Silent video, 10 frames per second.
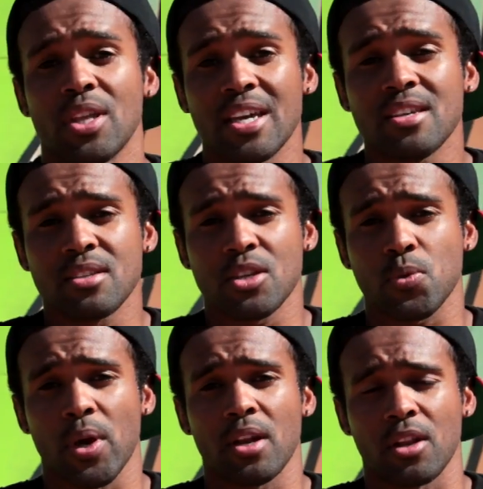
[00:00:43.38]
The
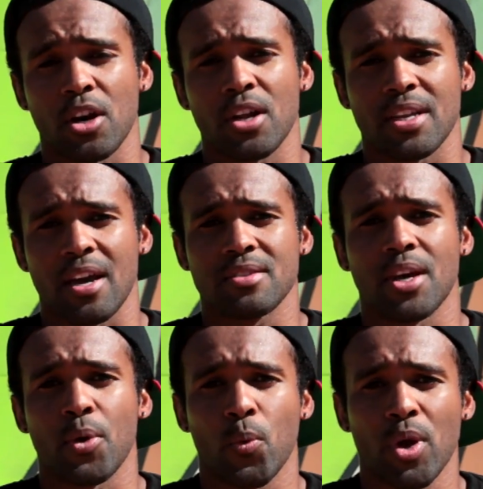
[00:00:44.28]
easiest way to learn a
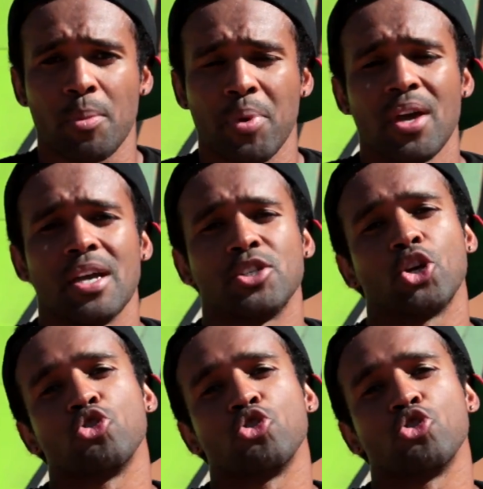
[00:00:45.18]
downside whip is to go